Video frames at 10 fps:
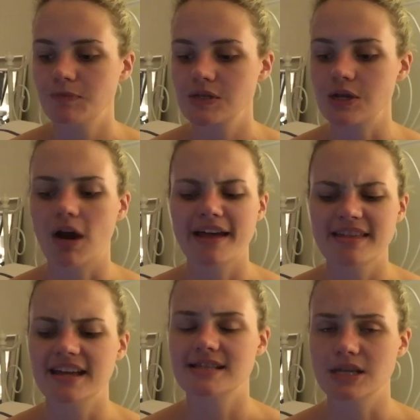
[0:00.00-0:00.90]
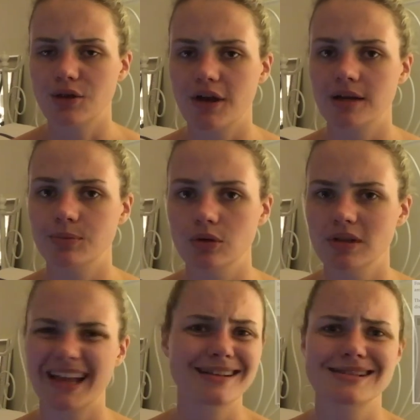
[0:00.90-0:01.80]
So I think it's
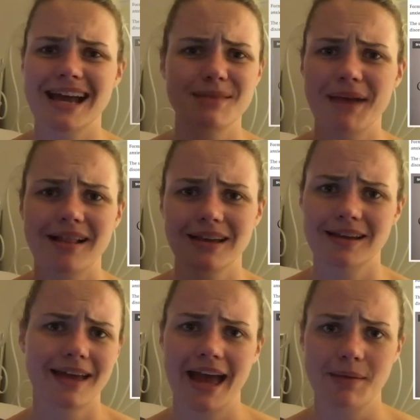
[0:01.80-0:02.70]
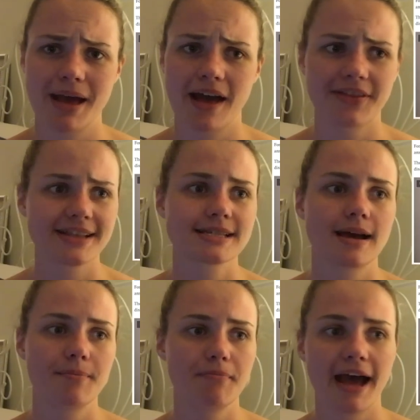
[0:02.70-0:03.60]
incredible. Like Zayn Malik came out, that's
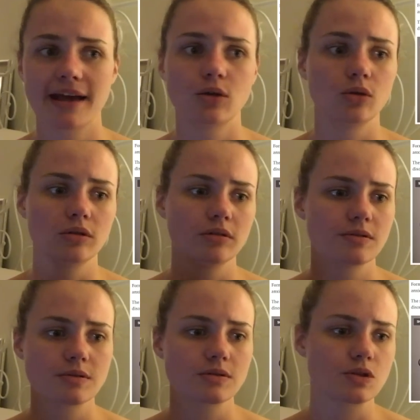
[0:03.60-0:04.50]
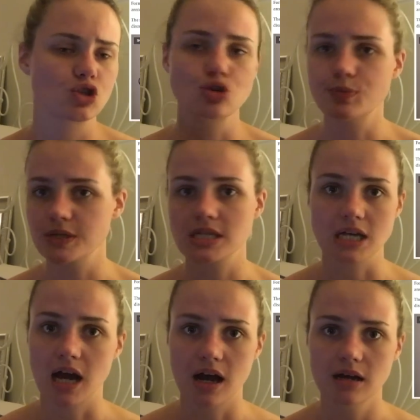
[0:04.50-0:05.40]
a male
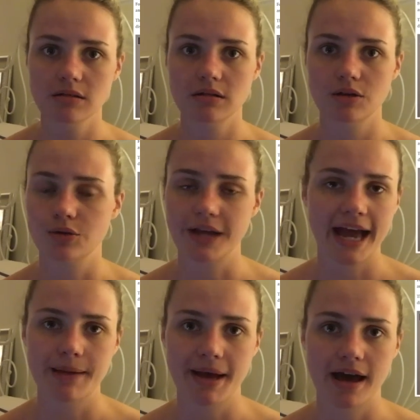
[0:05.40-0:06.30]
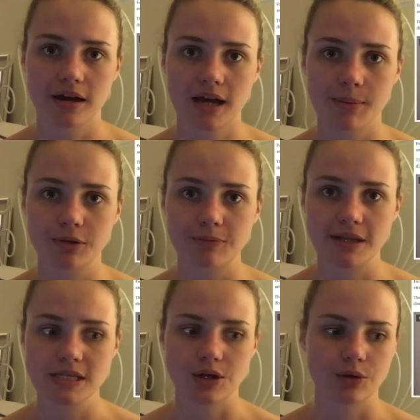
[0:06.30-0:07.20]
superstar who came out a couple of
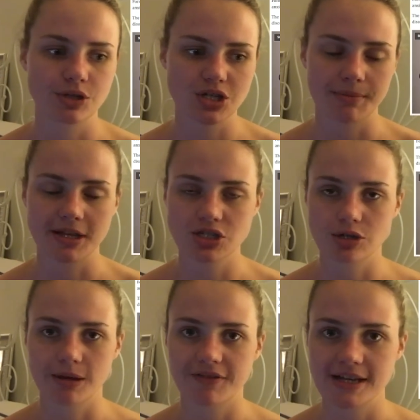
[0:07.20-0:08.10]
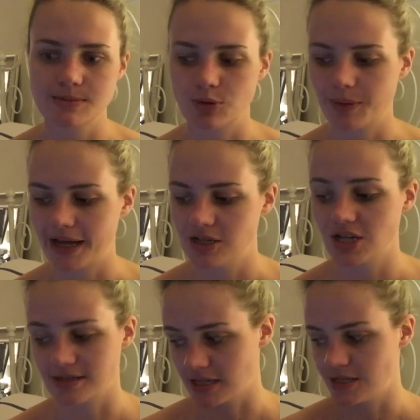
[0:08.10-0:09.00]
months ago, which I mentioned on my Facebook page,
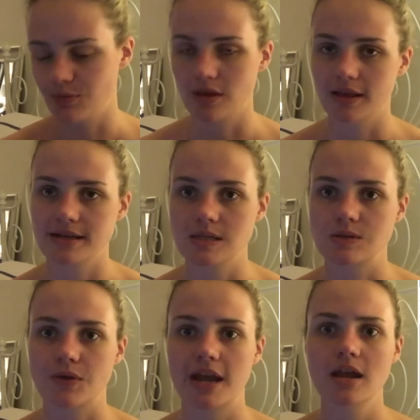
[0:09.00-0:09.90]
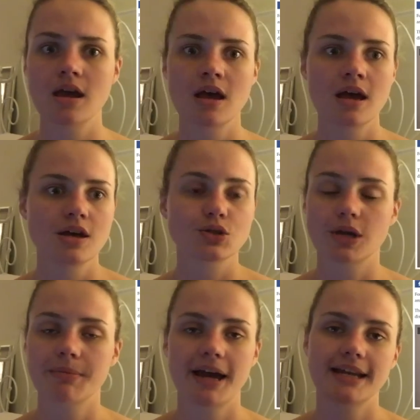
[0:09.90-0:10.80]
as I did with Alexis Ren,
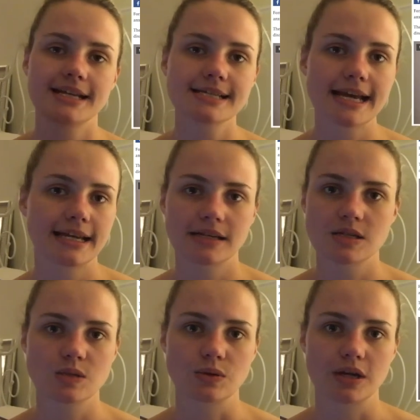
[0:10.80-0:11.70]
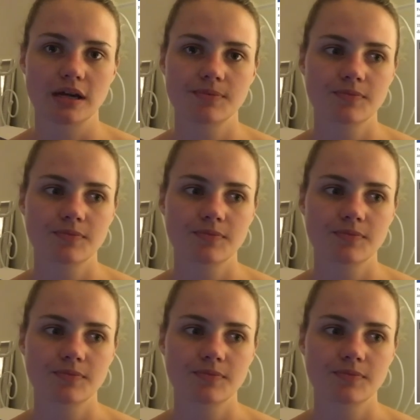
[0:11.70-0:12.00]
talking about his eating disorder,